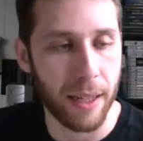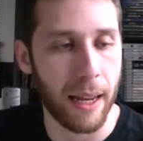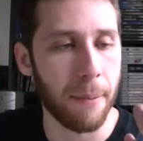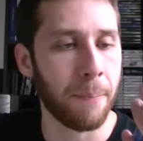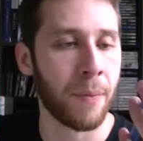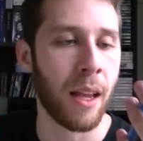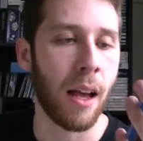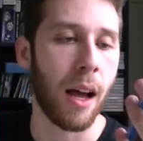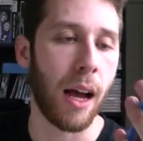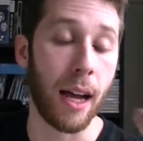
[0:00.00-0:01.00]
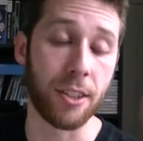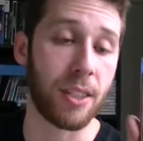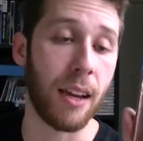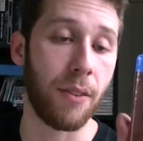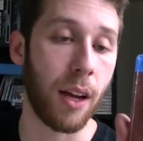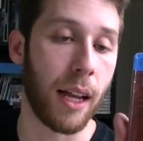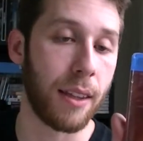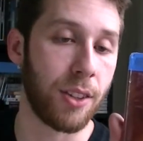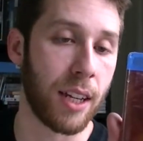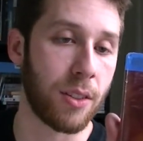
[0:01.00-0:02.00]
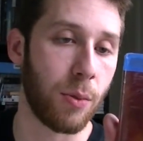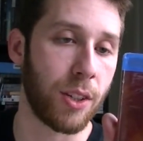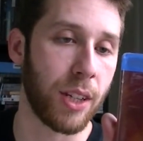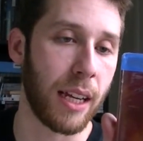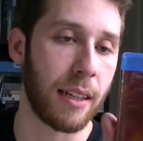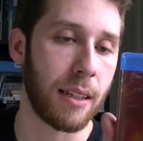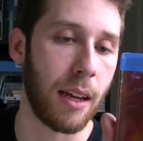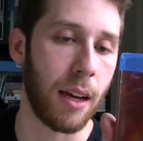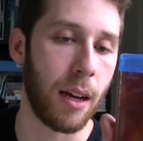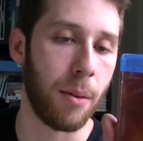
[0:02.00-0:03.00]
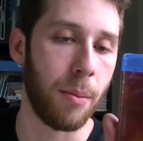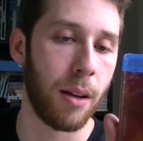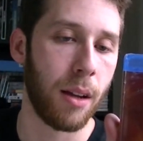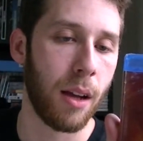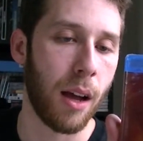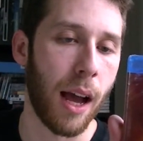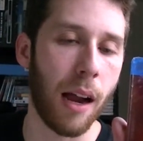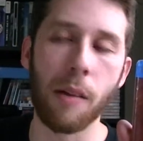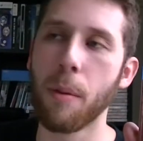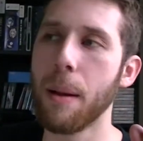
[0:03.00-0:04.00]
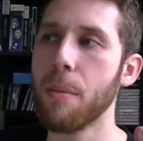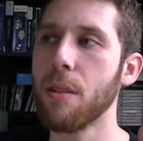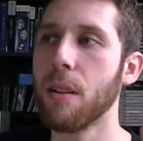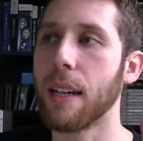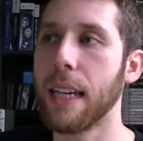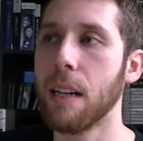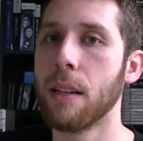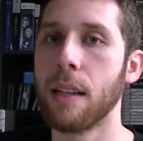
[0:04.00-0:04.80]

today. I just have not had the chance to watch it yet. I remember hearing